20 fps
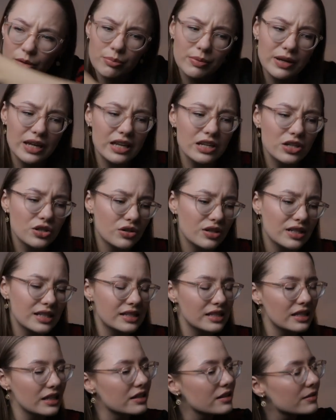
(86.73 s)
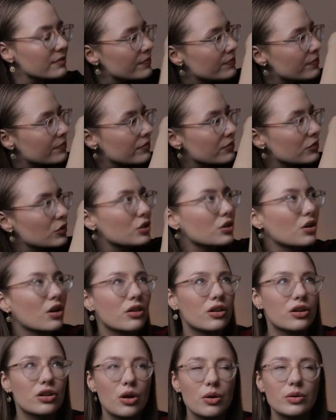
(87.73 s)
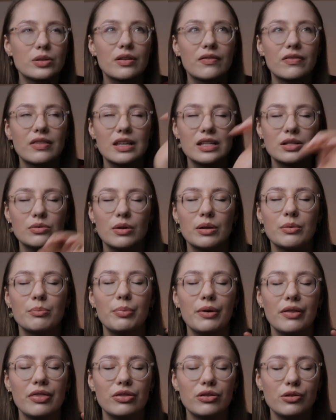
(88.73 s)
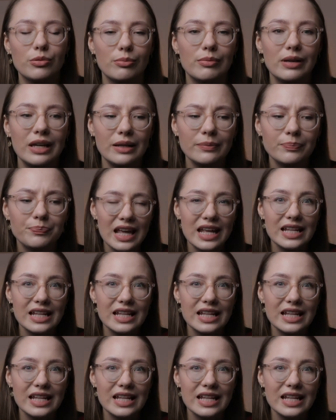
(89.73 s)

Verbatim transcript: I'd be interested to know the notes of this one, but to me,